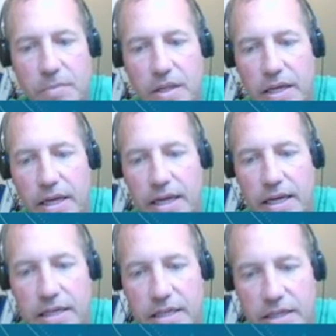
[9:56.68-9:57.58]

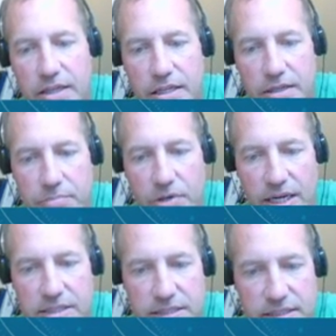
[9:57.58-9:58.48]
And in the
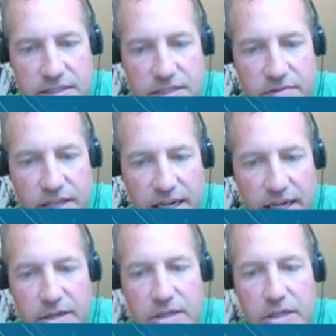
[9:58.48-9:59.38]
process of
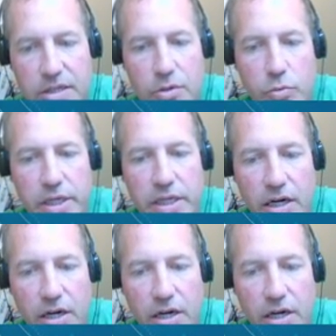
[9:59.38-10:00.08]
that, we are